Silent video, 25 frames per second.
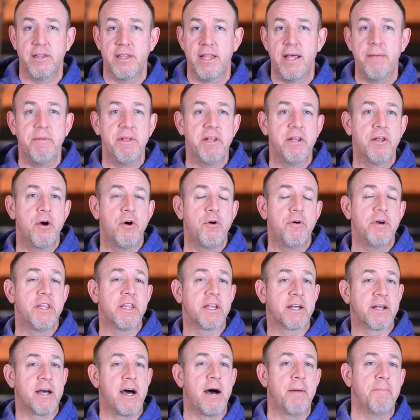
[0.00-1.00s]
let me know in
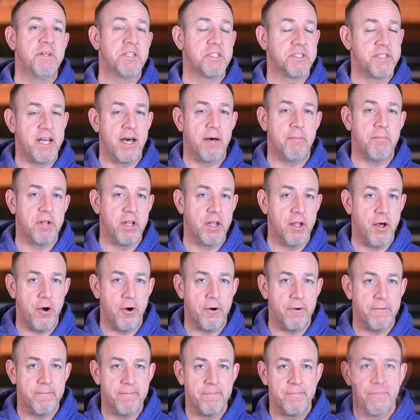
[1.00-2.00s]
the comments down
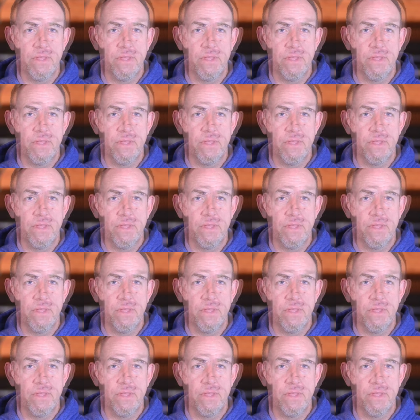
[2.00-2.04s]
below.